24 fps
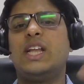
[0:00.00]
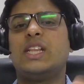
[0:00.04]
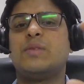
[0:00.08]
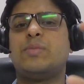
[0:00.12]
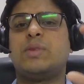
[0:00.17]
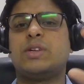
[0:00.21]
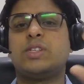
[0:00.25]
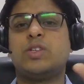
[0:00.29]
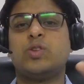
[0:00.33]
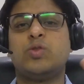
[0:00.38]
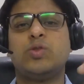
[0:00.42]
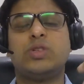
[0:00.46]
other
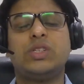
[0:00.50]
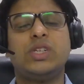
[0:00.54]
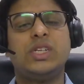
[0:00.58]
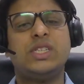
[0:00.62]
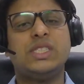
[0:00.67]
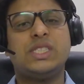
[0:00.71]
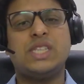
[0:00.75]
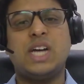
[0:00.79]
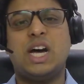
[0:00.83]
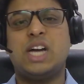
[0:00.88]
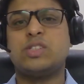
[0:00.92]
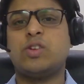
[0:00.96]
person who is
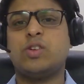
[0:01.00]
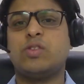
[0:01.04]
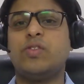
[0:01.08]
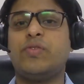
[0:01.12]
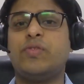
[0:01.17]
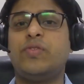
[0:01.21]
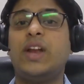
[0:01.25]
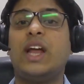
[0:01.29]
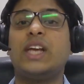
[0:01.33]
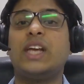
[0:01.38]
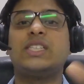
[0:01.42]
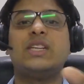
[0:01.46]
in charge of the
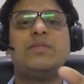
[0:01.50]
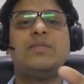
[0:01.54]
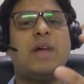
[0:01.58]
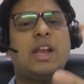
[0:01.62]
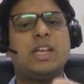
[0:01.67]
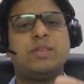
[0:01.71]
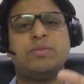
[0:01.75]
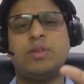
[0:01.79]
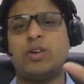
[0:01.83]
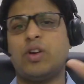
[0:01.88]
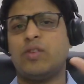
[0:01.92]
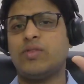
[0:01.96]
financial
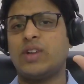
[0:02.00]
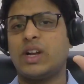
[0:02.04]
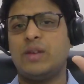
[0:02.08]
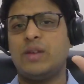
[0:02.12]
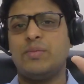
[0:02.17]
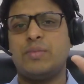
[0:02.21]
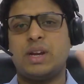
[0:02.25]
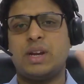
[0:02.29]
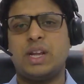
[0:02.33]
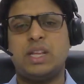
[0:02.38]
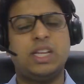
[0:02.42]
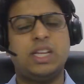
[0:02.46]
management of the
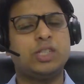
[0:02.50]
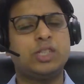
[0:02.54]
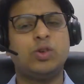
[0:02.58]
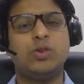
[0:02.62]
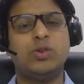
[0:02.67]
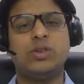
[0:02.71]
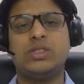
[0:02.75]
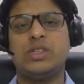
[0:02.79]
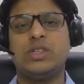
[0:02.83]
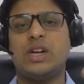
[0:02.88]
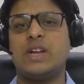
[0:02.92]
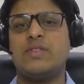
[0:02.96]
company. They
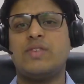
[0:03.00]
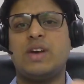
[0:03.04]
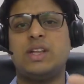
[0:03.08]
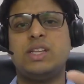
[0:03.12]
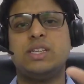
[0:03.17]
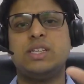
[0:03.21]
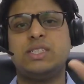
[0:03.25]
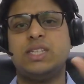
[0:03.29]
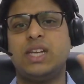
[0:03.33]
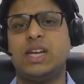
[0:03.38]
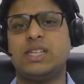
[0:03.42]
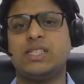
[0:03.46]
should certify
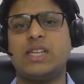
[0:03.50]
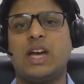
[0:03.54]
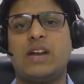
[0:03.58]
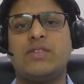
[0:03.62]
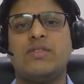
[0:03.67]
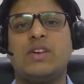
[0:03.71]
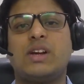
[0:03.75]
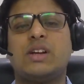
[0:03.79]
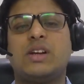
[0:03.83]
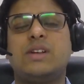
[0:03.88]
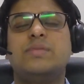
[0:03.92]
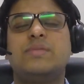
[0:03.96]
the CSR
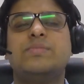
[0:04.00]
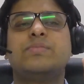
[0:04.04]
work